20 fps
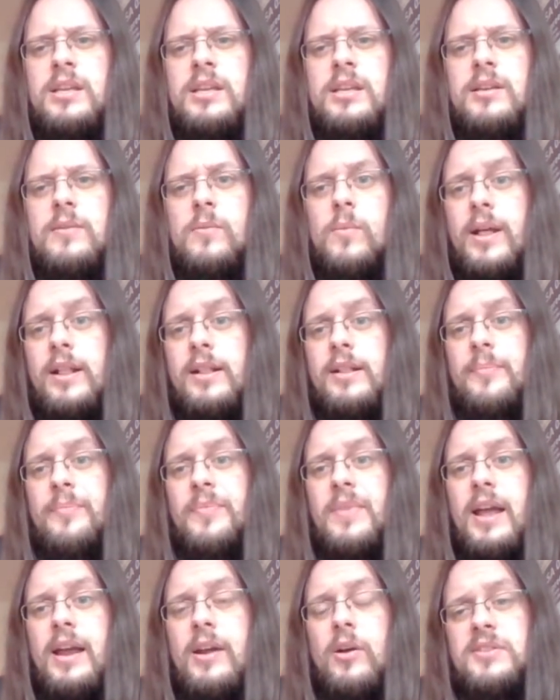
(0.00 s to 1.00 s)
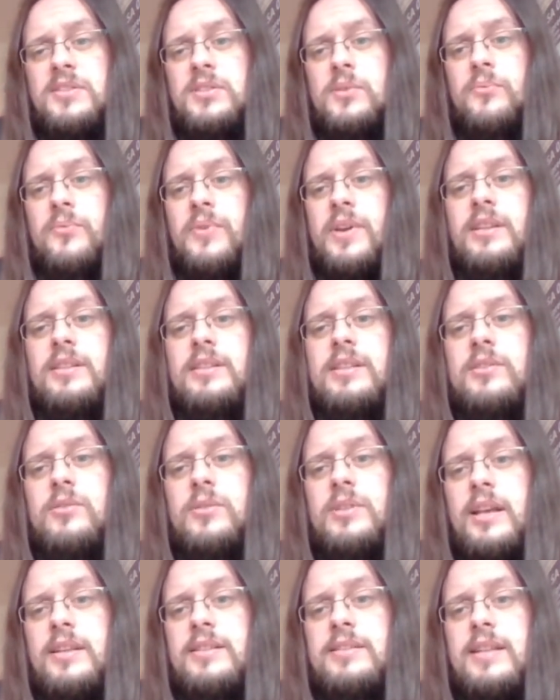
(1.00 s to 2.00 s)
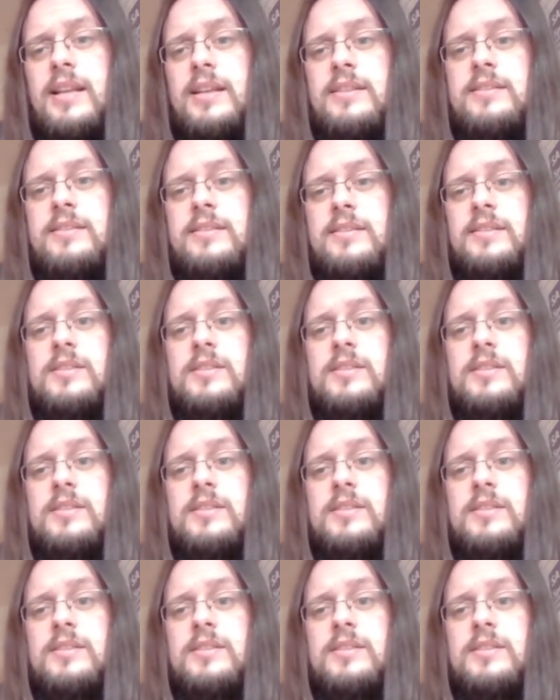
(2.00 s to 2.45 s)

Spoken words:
Well, I also think that today's lesson